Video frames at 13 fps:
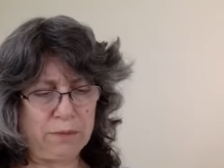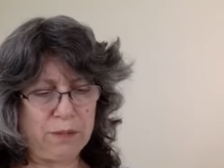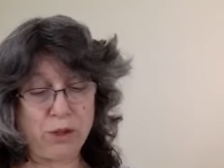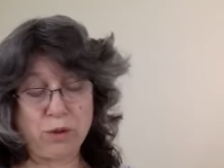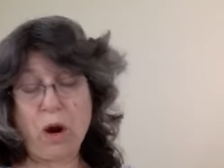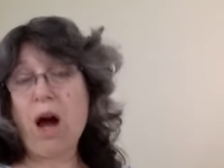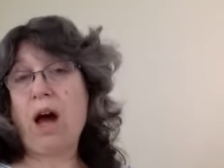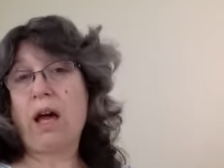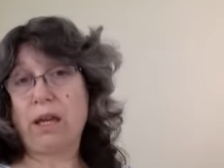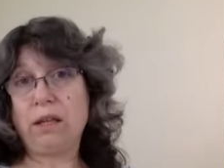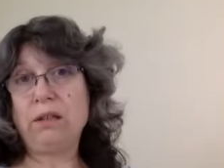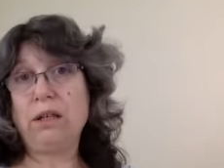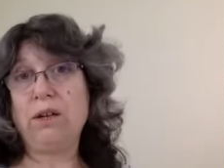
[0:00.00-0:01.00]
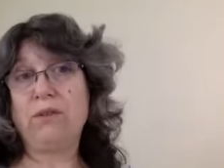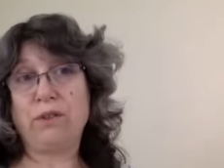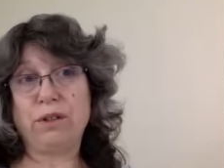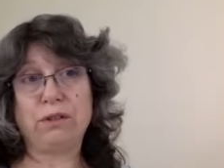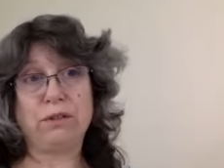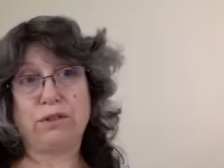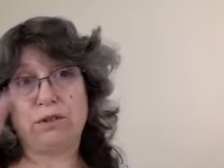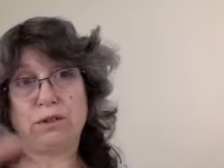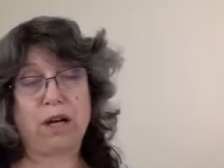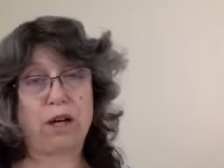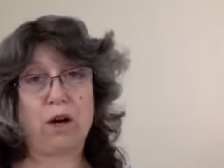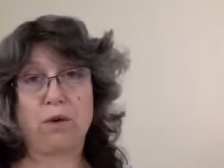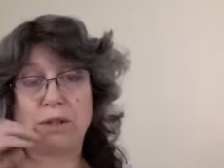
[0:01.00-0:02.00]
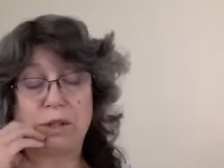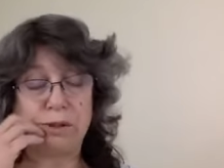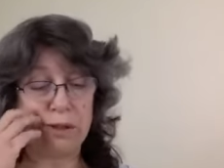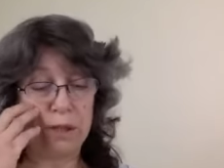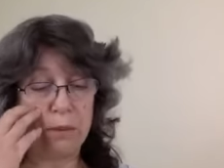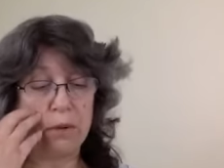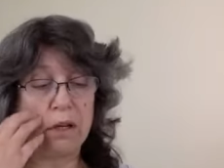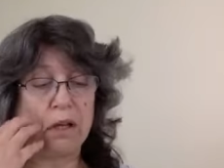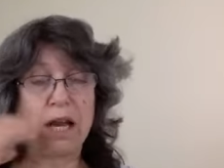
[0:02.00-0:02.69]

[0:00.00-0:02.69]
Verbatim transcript: dry, you know, if you're going to some an